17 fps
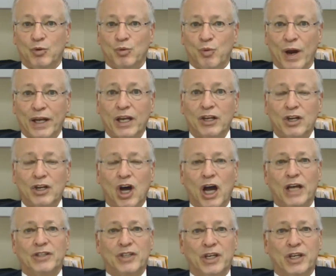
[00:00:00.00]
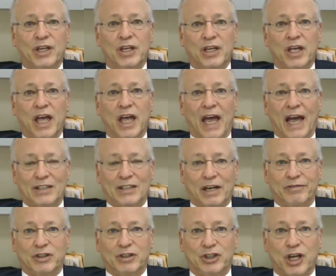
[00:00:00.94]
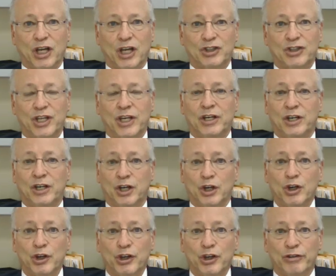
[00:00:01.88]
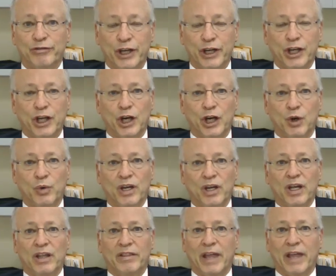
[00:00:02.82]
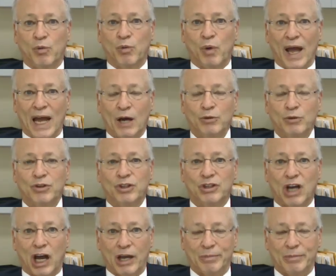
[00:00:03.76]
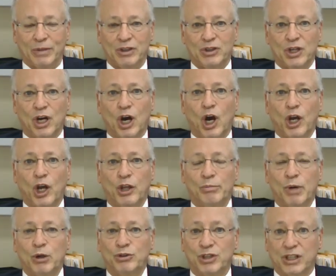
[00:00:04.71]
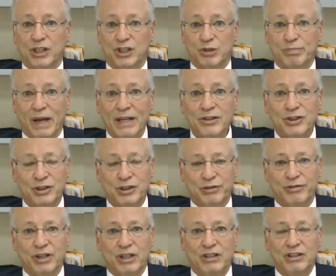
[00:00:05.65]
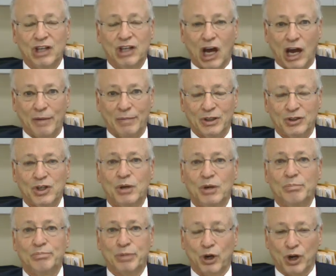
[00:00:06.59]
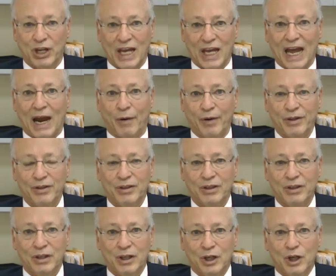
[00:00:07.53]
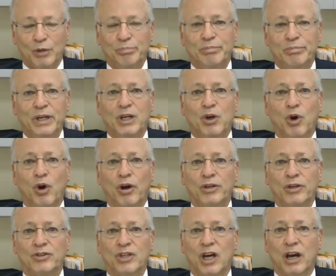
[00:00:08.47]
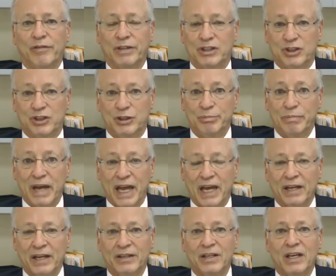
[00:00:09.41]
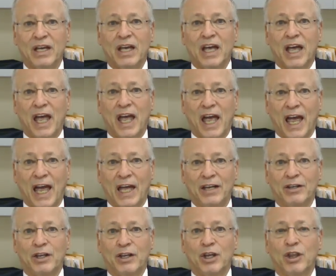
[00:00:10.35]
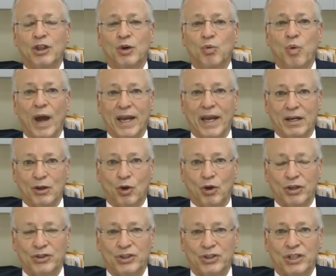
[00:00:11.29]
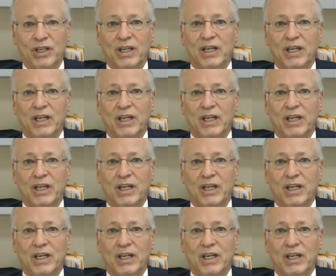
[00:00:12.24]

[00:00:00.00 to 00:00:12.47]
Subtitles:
Recognizing, as I've discussed in an earlier video, that round diamonds are the most expensive diamonds per carat because of its demand and the weight loss